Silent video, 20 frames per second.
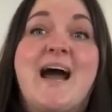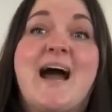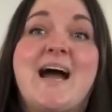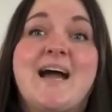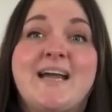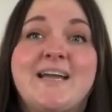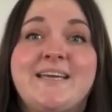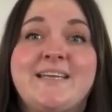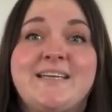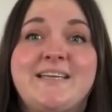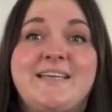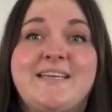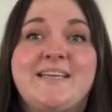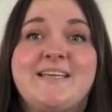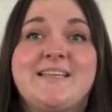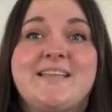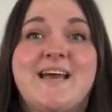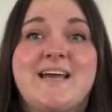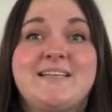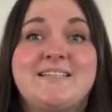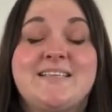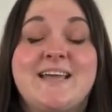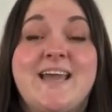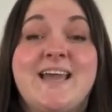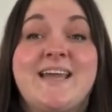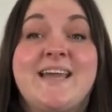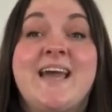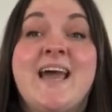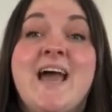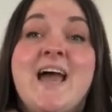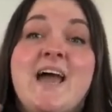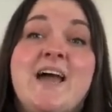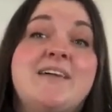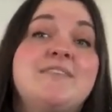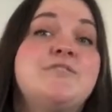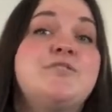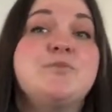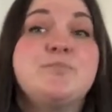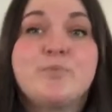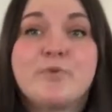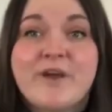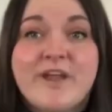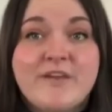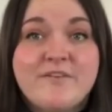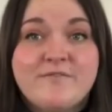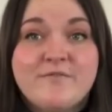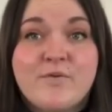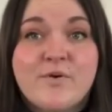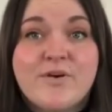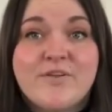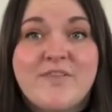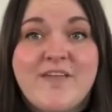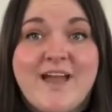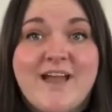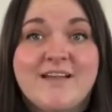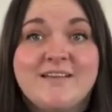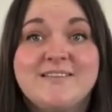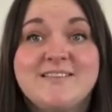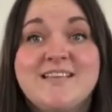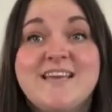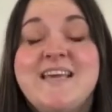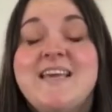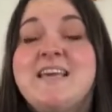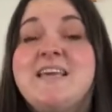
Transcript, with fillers: I need that day and to pray for that.